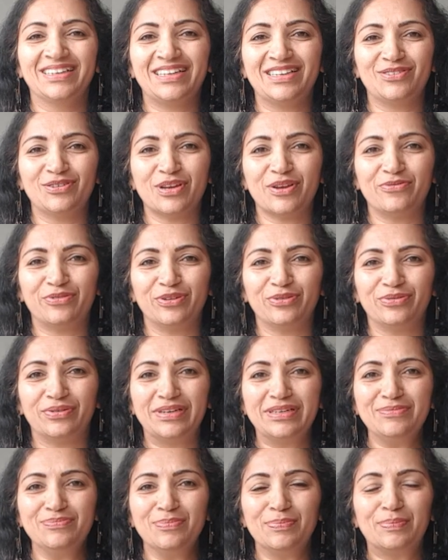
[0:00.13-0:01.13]
Hello
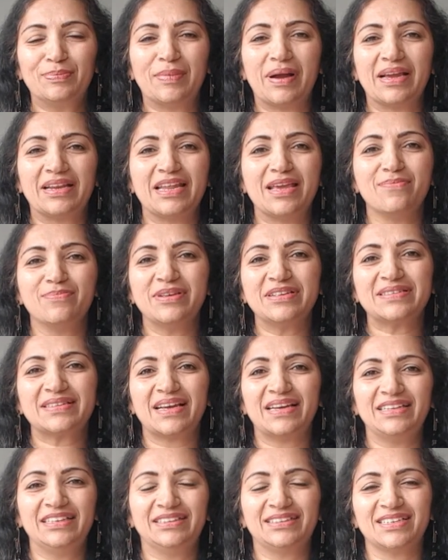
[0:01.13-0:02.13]
everyone, my name is
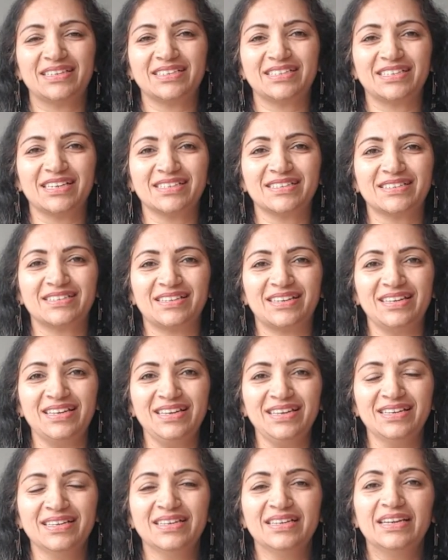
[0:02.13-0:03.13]
Anita
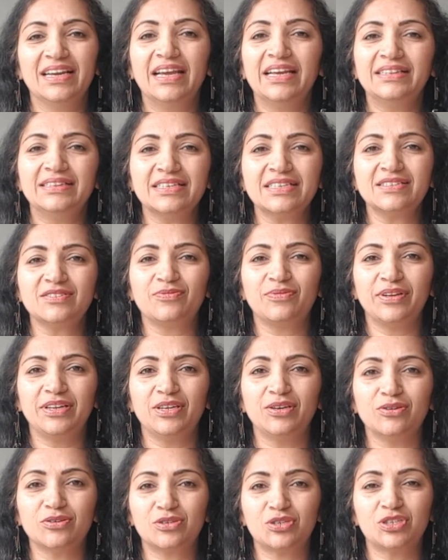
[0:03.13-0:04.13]
Shastri. In this
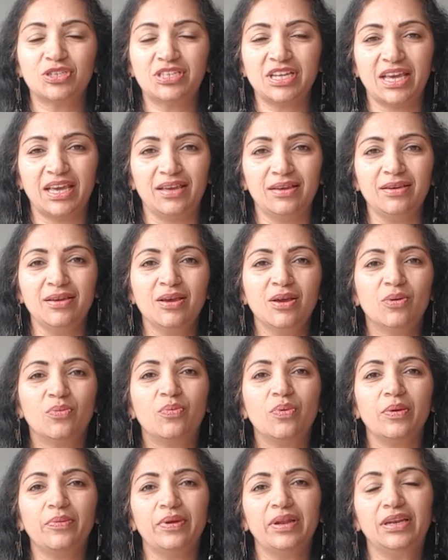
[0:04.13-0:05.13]
video today,
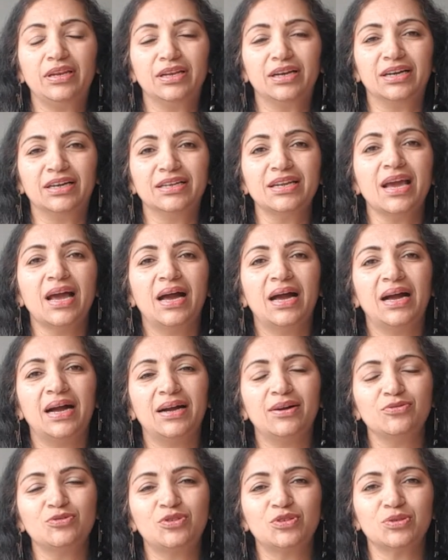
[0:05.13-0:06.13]
we will learn
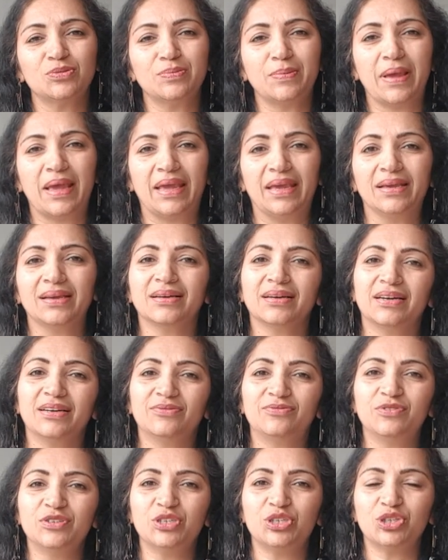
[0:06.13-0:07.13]
how to make a
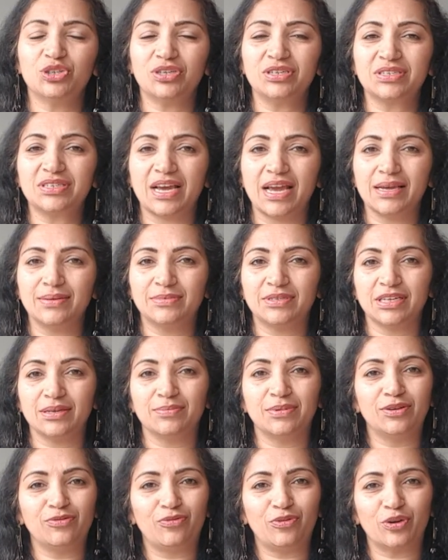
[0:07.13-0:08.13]
visual
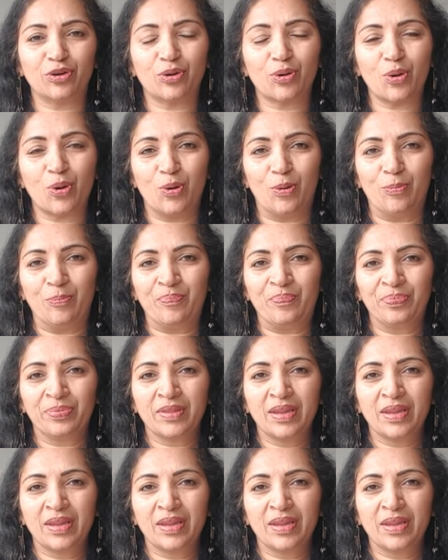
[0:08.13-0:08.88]
timetable for home.